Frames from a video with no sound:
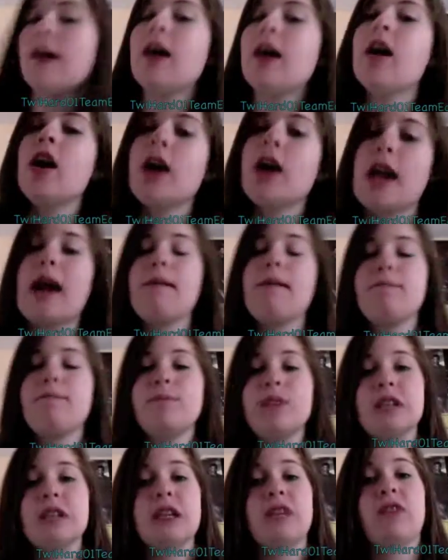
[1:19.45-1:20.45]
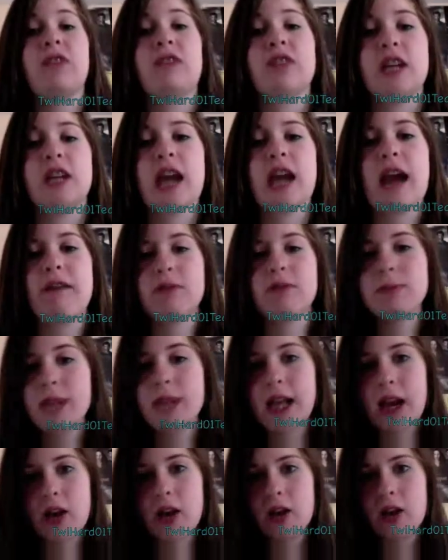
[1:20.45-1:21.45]
Oh, yeah. 6.50 i have to be
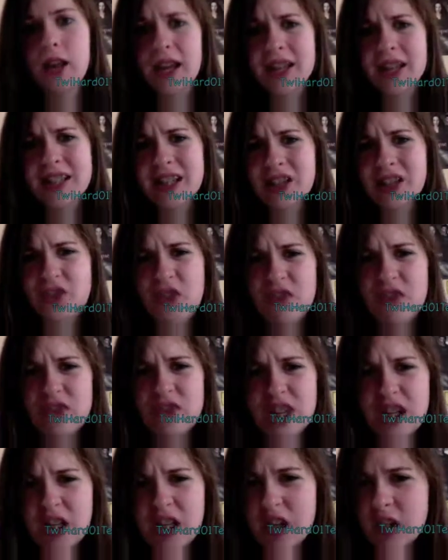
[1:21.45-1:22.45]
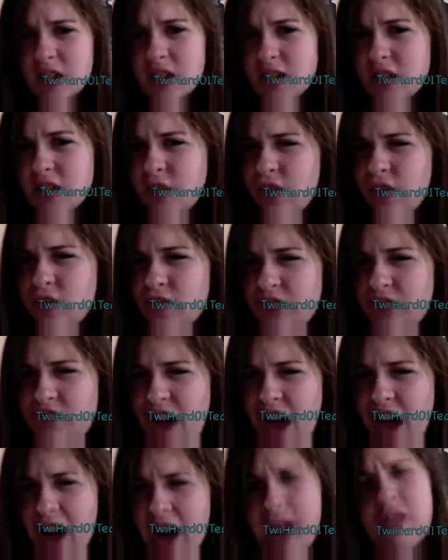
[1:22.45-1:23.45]
there like 6.50
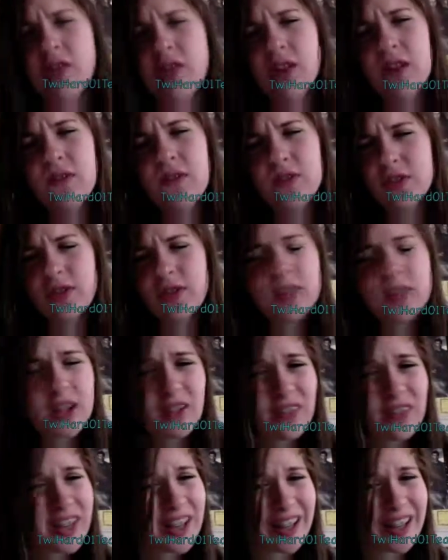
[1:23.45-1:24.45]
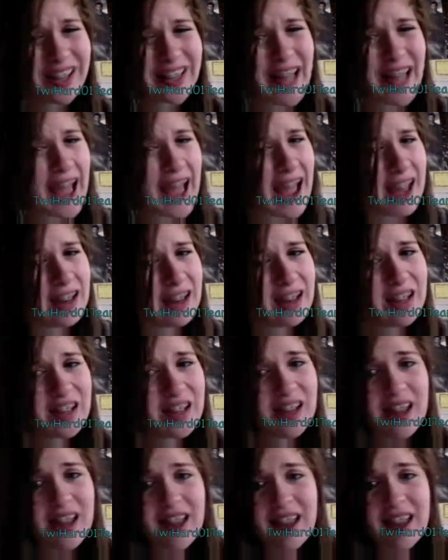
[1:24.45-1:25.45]
6.55 some, something like that
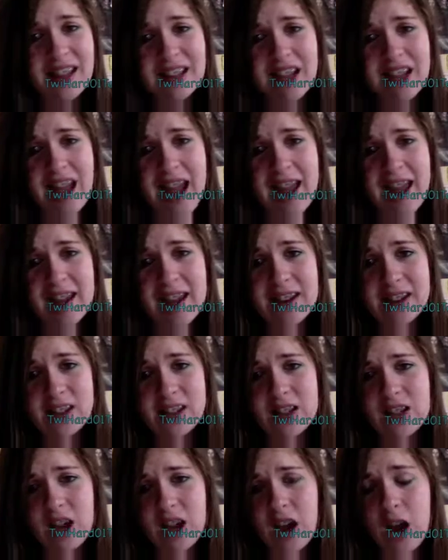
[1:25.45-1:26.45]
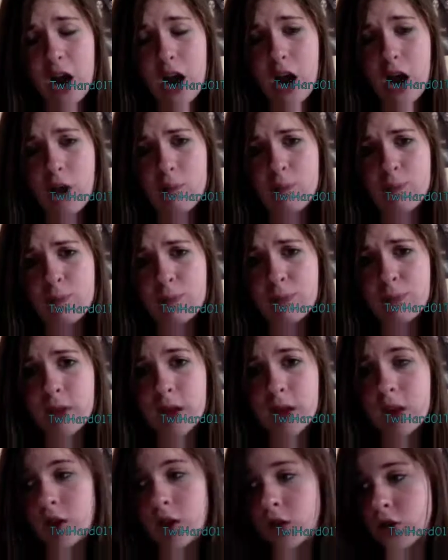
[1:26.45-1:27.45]
and um
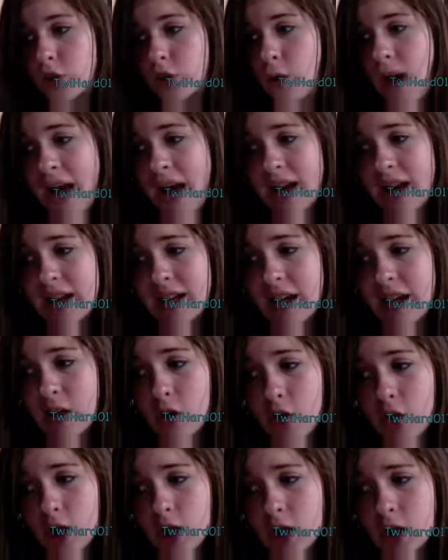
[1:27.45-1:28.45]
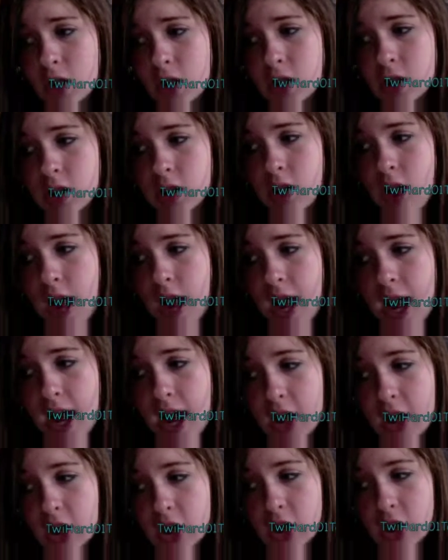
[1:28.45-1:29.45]
so i didn't get lost i
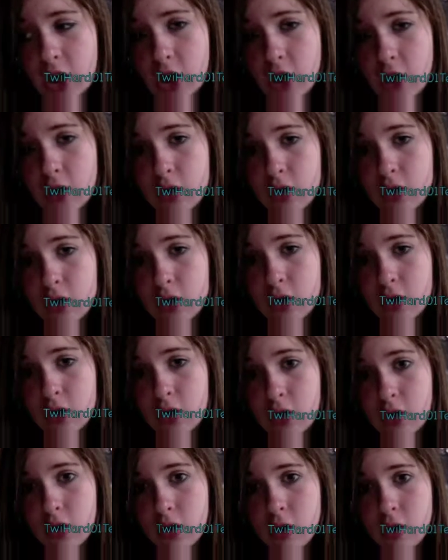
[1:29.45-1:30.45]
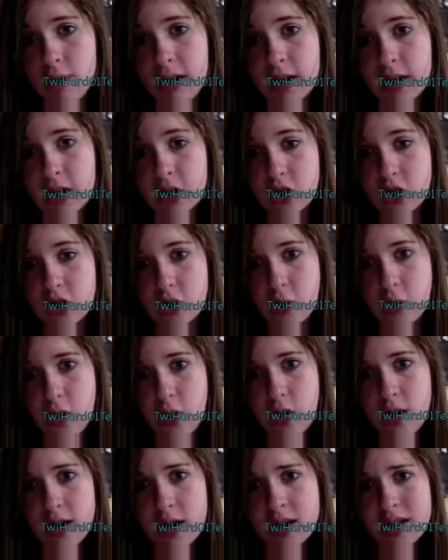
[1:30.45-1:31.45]
actually learned who my teachers were
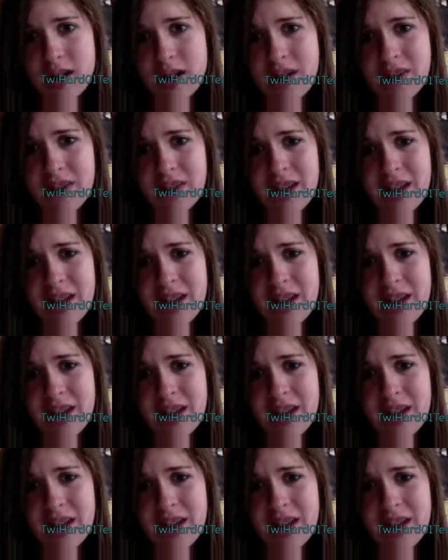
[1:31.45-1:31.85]
and stuff.